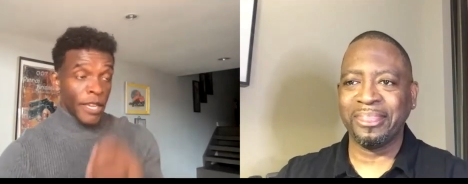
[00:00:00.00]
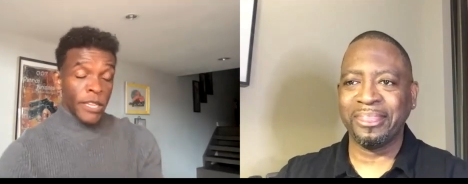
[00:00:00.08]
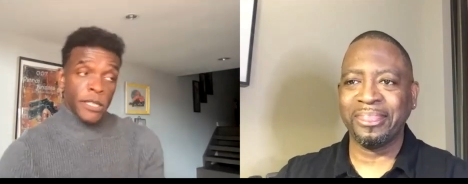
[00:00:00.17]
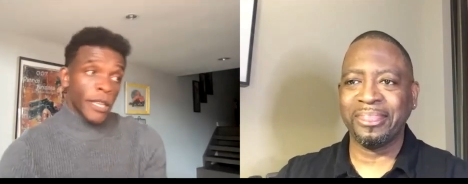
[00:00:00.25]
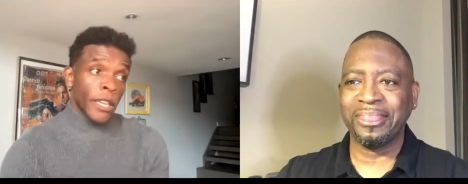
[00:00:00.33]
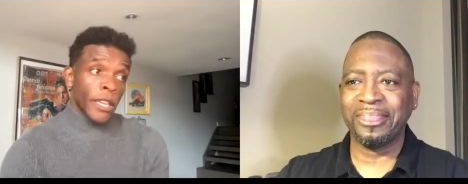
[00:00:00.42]

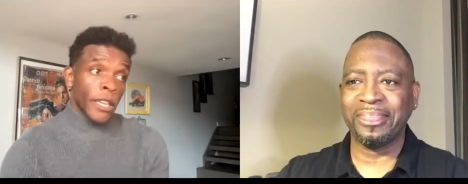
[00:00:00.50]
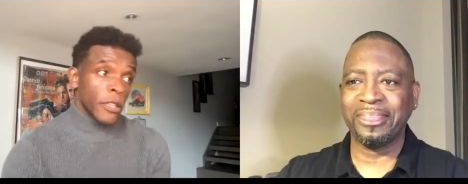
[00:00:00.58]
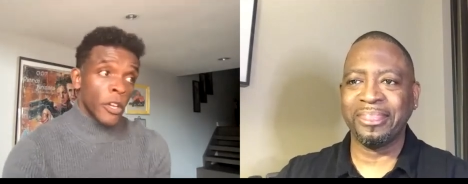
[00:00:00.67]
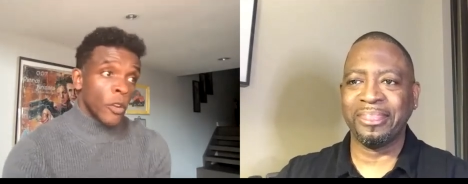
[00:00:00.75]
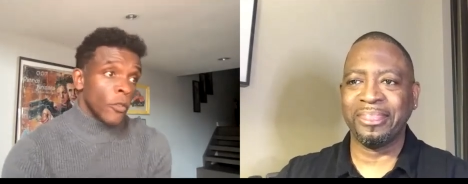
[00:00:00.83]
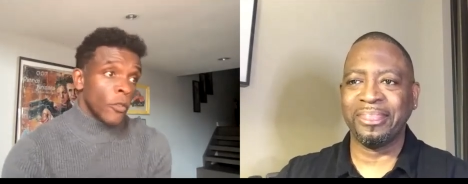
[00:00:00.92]
Speaker 1: it's like,
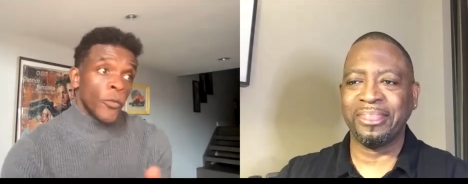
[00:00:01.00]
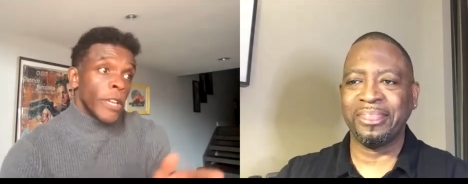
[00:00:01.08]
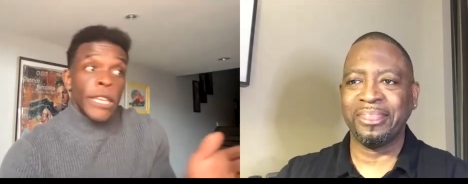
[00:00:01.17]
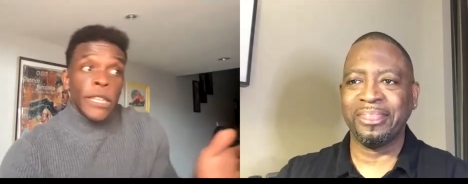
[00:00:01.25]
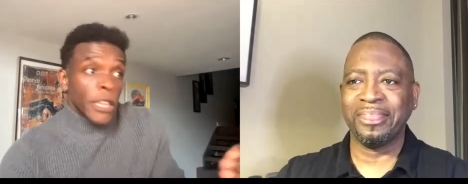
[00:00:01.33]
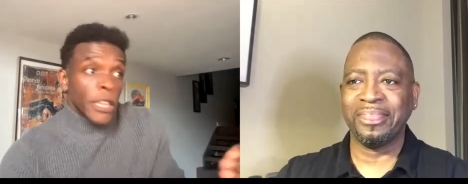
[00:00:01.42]
you know,
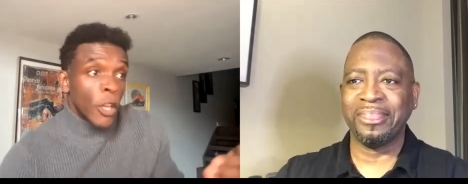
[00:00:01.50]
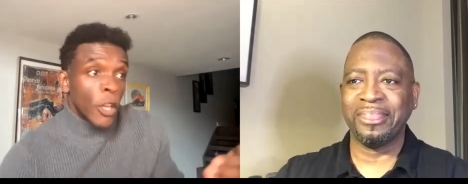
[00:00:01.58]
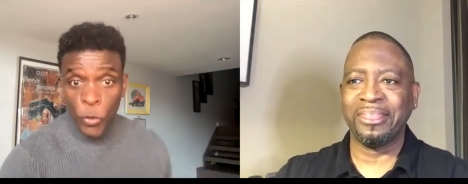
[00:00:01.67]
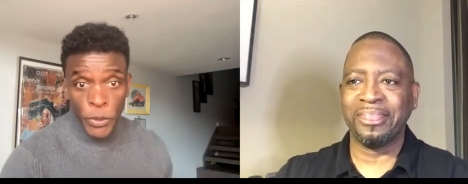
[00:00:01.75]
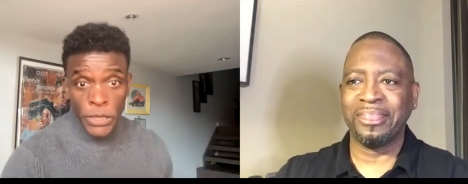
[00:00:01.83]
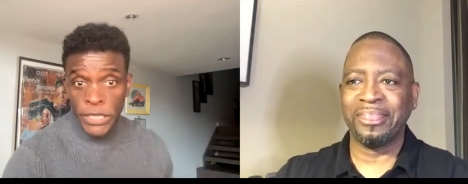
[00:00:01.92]
forget
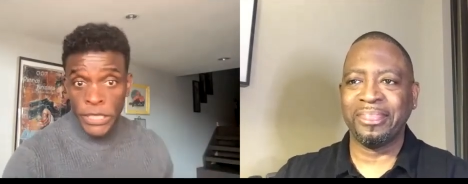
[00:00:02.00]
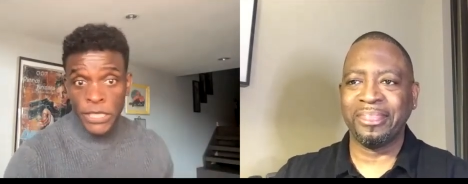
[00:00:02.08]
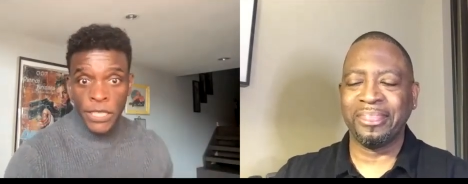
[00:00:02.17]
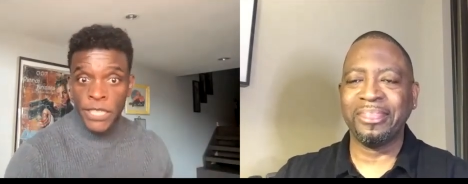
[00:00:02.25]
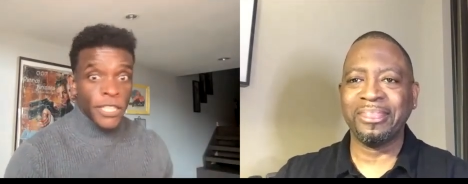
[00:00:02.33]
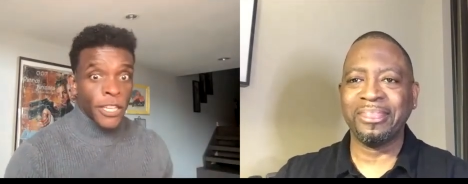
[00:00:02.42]
local
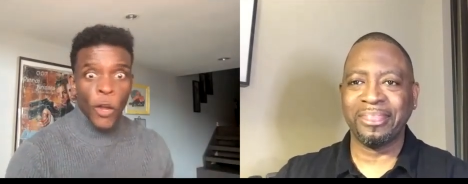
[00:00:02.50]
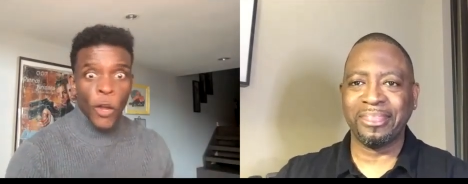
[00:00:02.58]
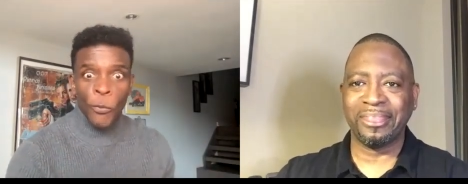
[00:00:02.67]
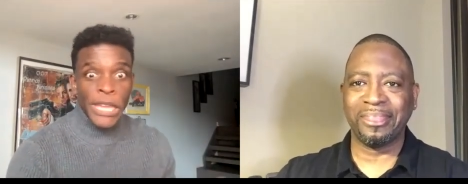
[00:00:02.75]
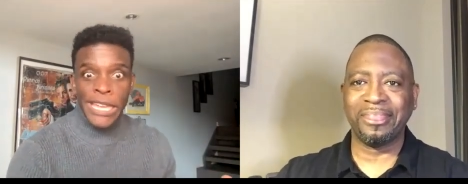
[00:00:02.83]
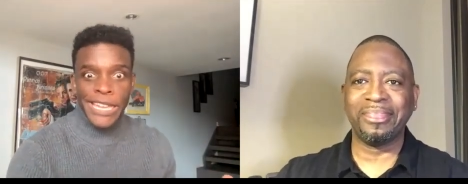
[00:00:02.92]
police, let's
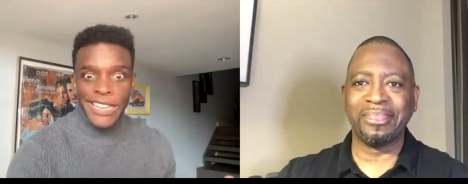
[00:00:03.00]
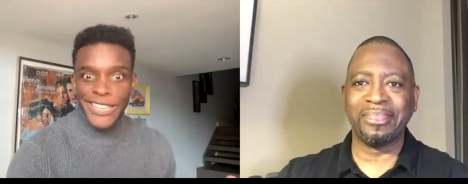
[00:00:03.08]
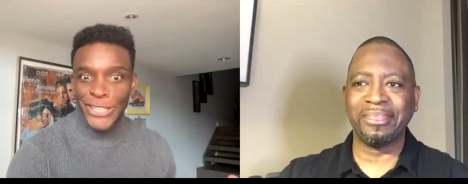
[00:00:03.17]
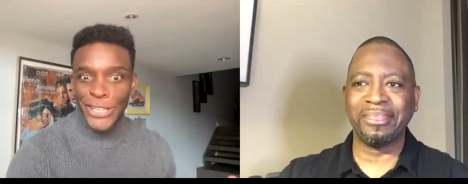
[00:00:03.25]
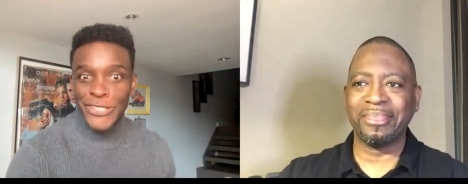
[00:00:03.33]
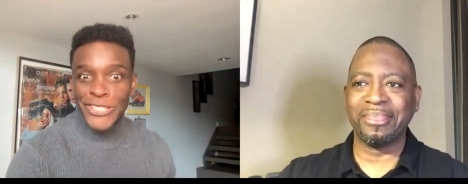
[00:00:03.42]
go big,
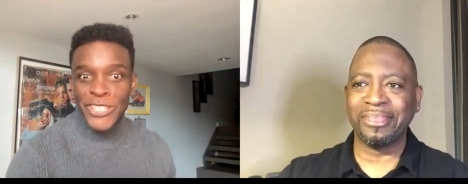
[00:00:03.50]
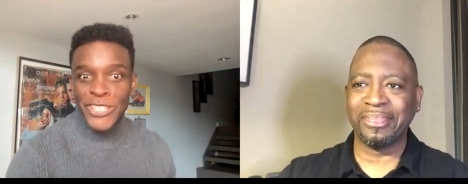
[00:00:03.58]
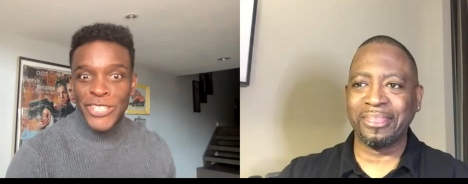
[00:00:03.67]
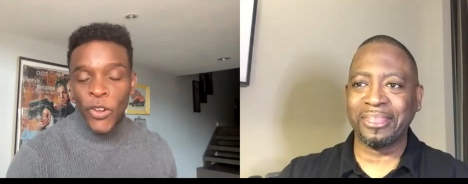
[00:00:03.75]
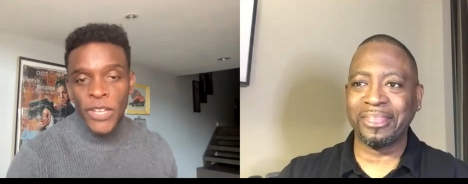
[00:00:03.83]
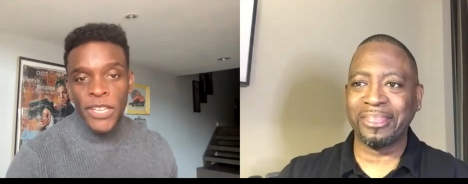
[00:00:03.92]
you know.
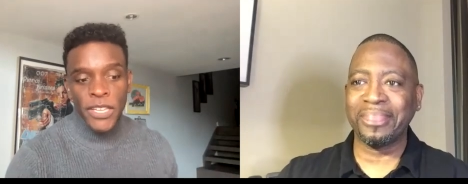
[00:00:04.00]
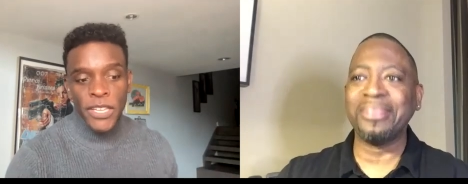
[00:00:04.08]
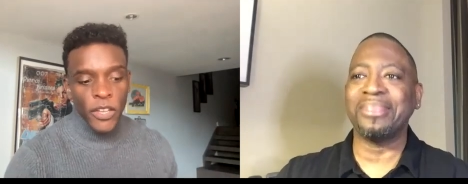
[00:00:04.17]
So